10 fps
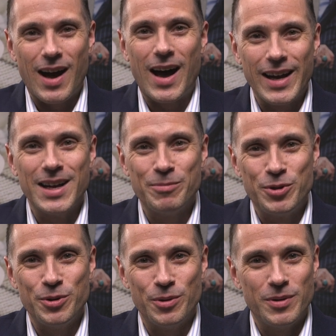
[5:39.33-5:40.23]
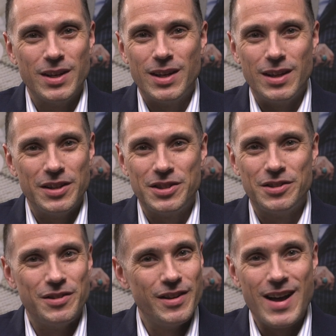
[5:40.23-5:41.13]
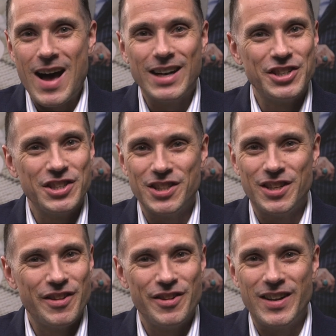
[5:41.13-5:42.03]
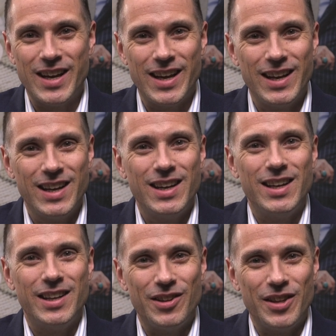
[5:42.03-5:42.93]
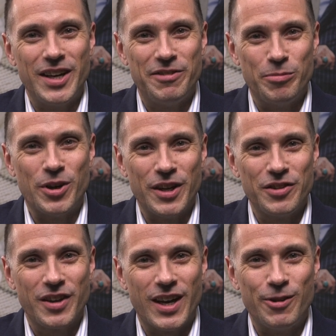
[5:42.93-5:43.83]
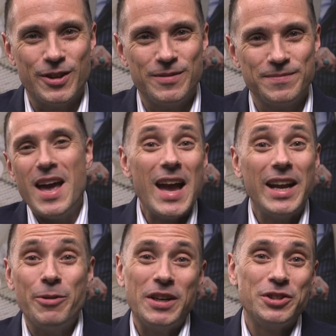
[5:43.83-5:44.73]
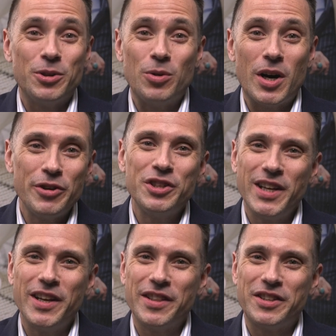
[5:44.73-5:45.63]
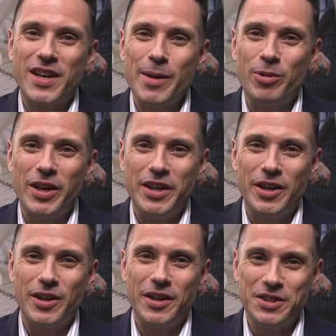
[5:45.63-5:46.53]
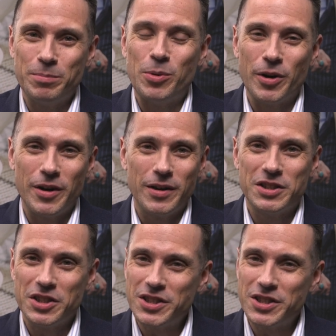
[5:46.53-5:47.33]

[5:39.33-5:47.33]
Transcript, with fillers: I am too. This is not just another day in the life of Brian Sacawa. Anyway, so understanding the timeline here is important. It's a